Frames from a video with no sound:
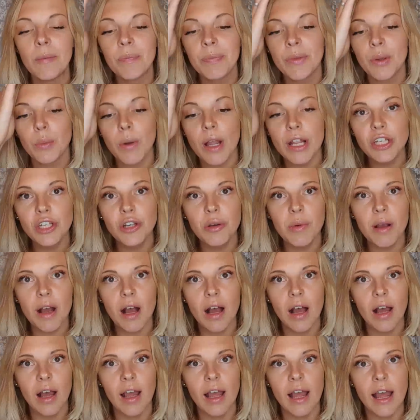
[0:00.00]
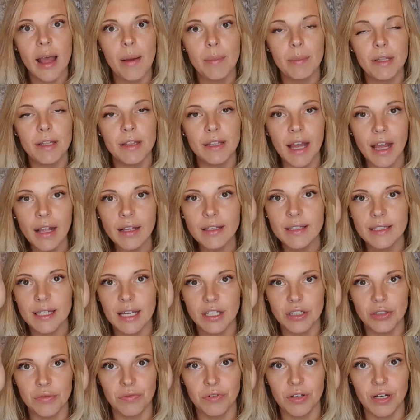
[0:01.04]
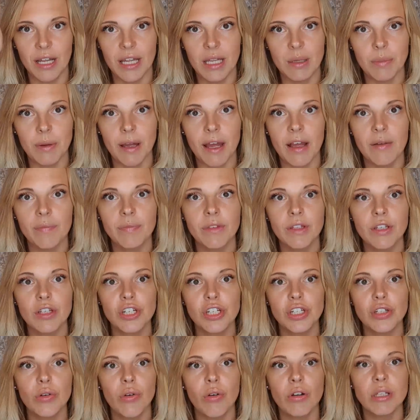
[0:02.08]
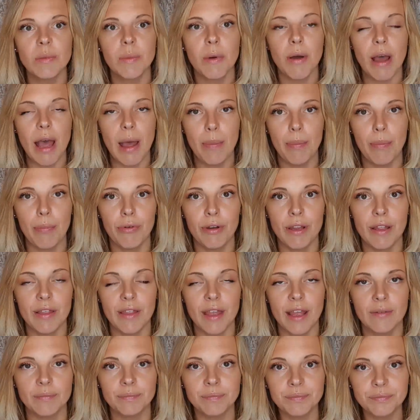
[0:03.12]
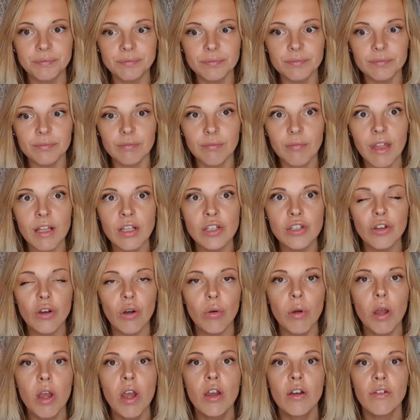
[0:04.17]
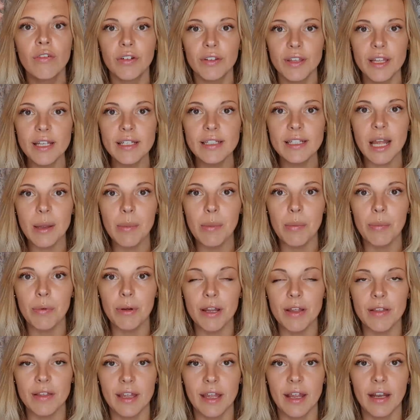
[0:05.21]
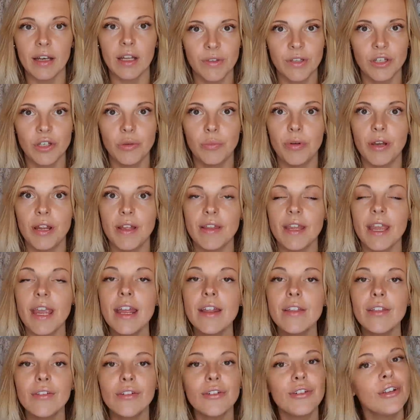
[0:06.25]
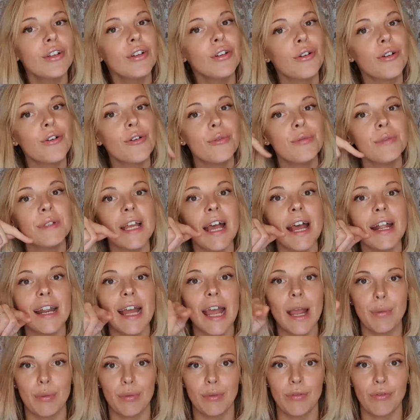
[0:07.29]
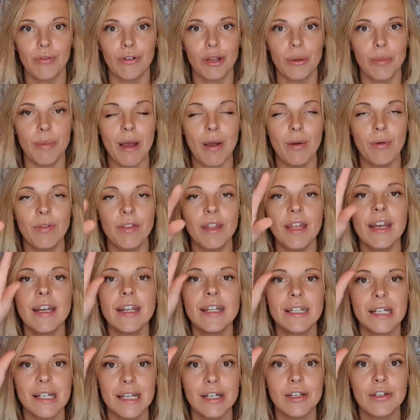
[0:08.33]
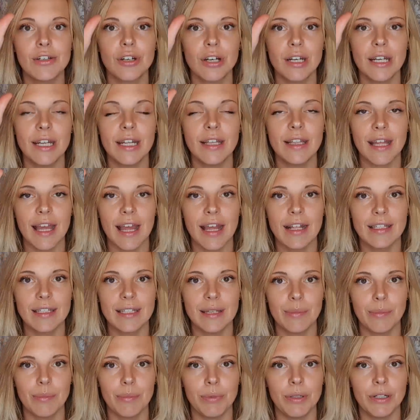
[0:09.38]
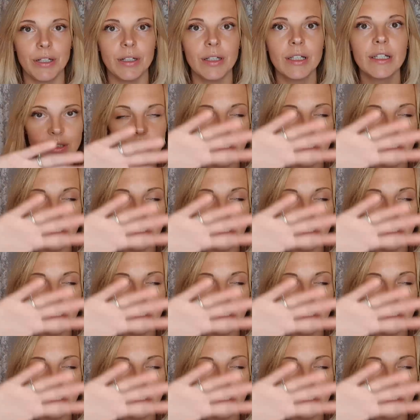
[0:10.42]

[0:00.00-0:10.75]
When you are in that stage of your labour, she talks about up breathing. So for this type of breathing, you breathe in through your nose and out through your mouth. It is literally that simple.